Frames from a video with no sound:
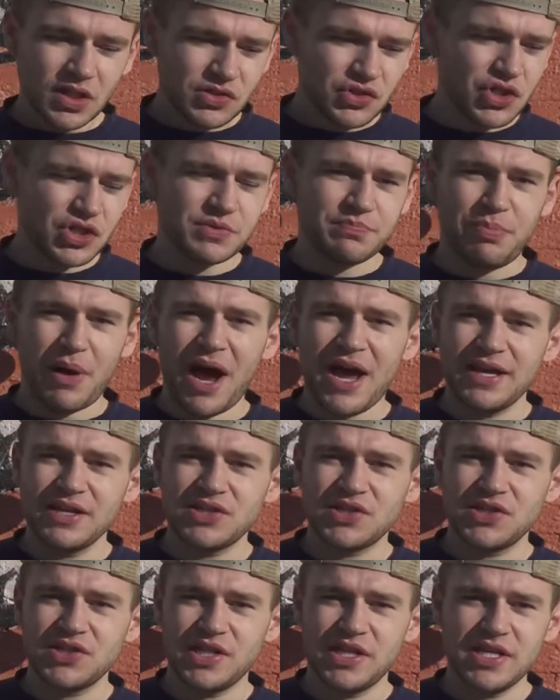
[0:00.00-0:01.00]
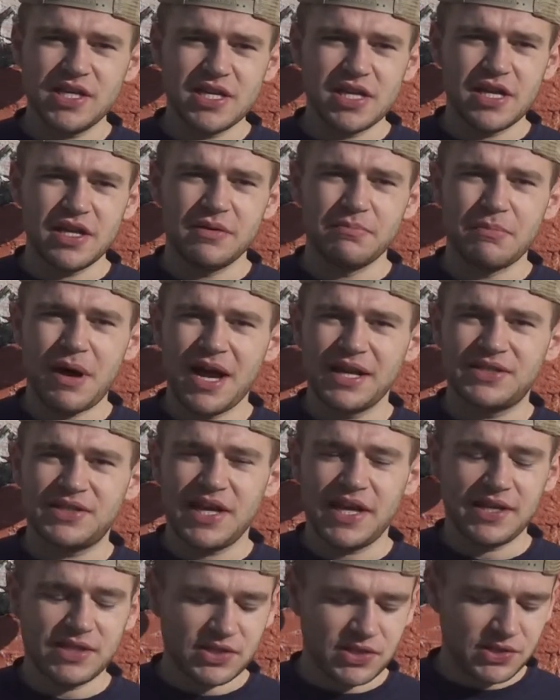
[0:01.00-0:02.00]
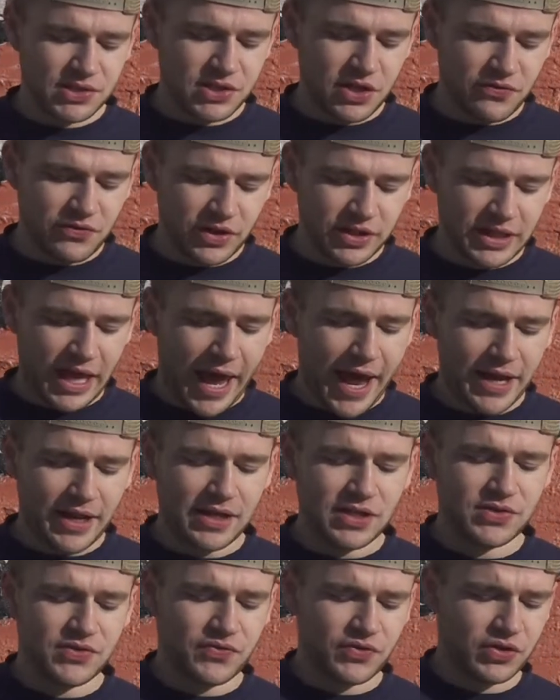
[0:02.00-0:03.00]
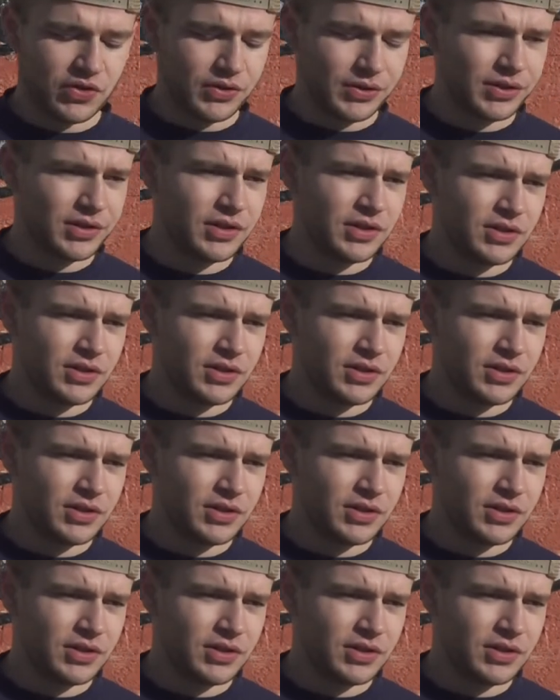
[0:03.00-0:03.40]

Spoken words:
just biasy and my taste and stuff like that as for